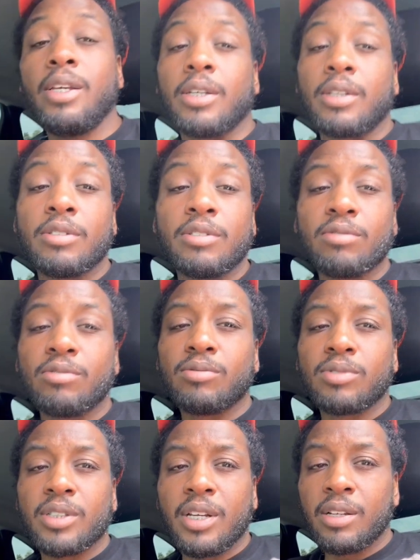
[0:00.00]
you know what I'm
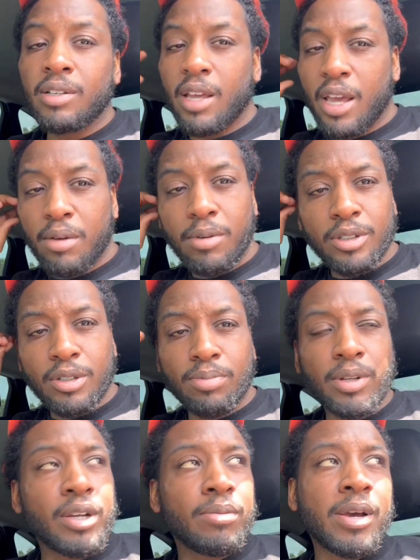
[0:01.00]
saying? Everybody's
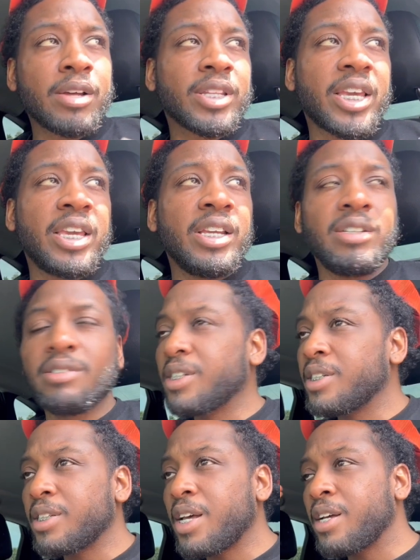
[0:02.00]
complaining about the heat
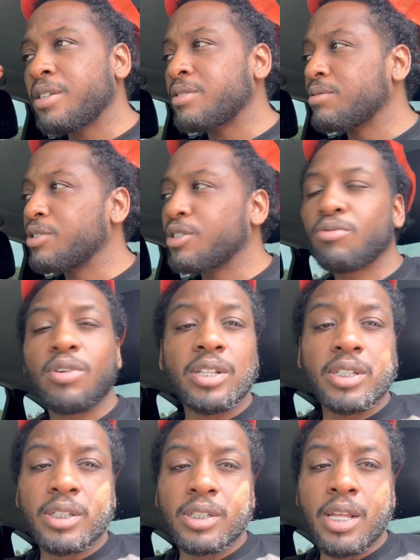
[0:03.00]
in Atlanta. Well, the
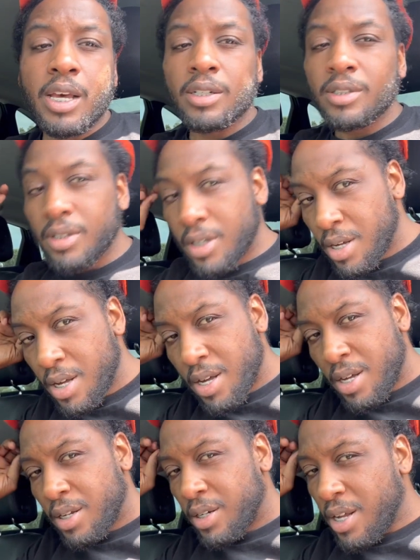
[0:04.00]
weather in Atlanta.
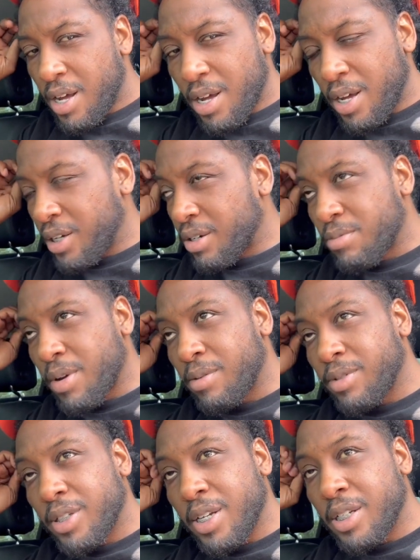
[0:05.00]
Nah, I ain't gonna be able
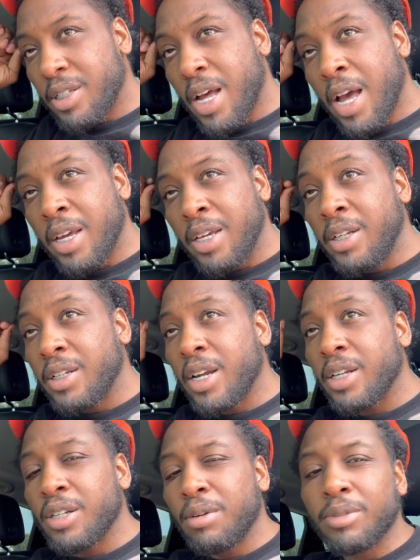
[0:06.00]
to stand this high heat.
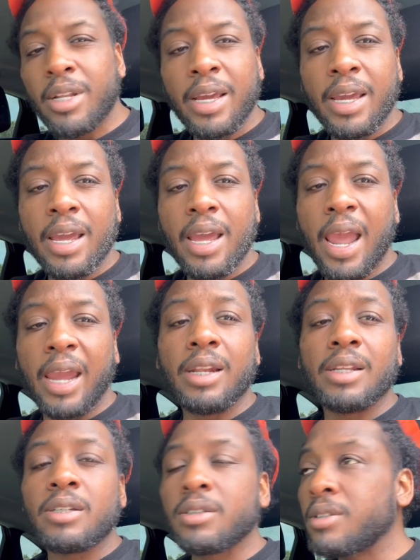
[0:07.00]
Ain't number like
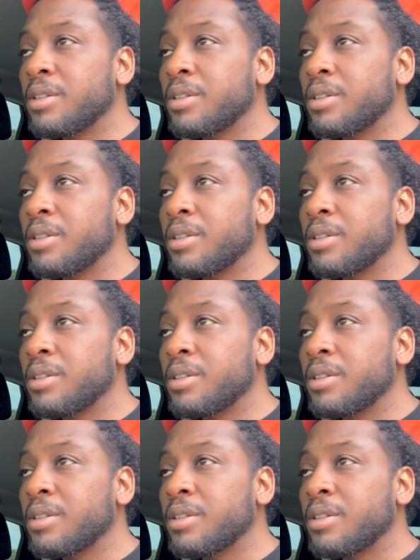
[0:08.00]
80.